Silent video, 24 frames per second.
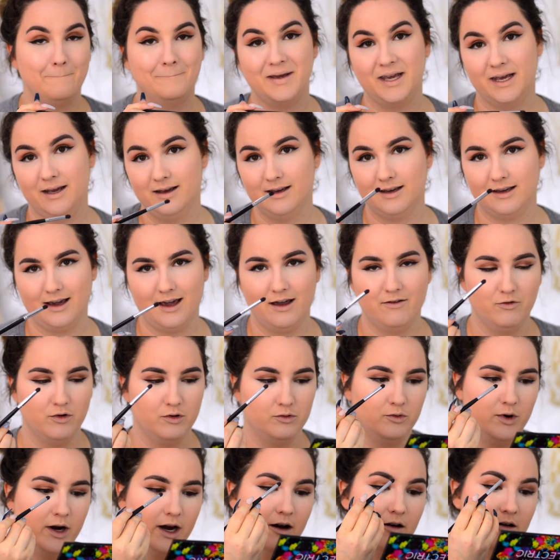pink
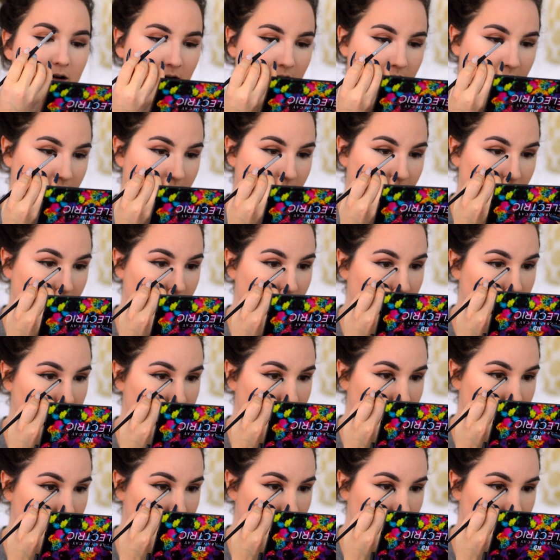everywhere.
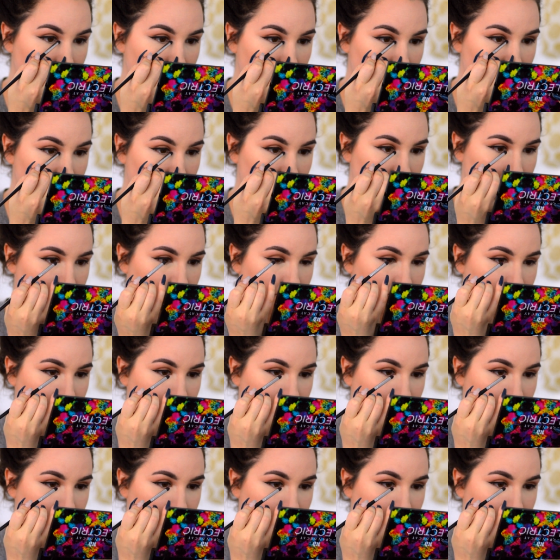So just